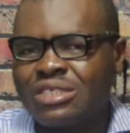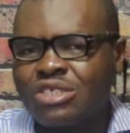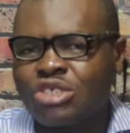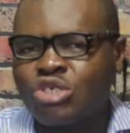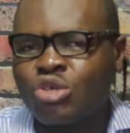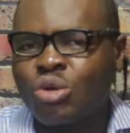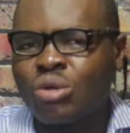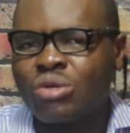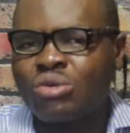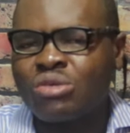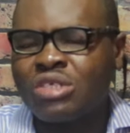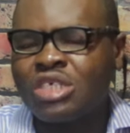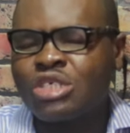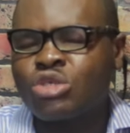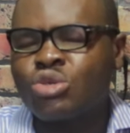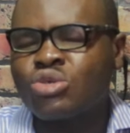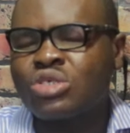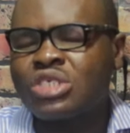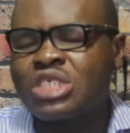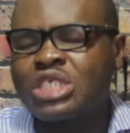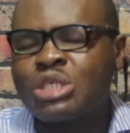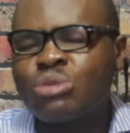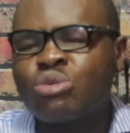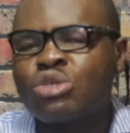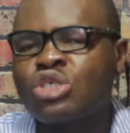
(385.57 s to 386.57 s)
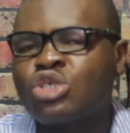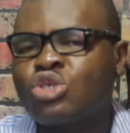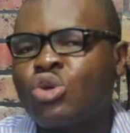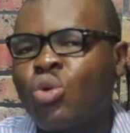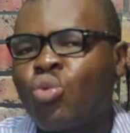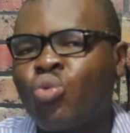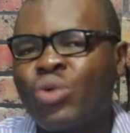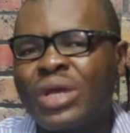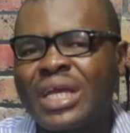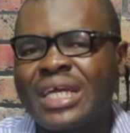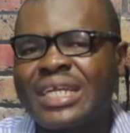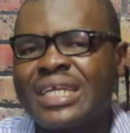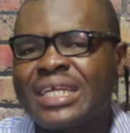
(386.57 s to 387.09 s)
You need to deal with your
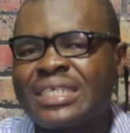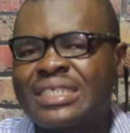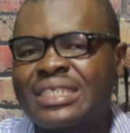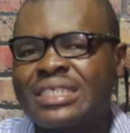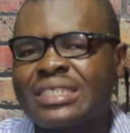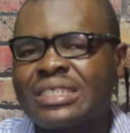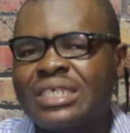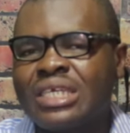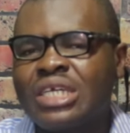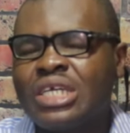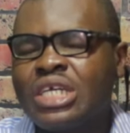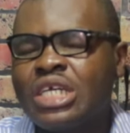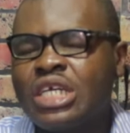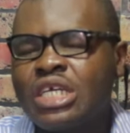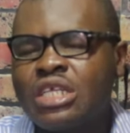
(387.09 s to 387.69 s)
weaknesses.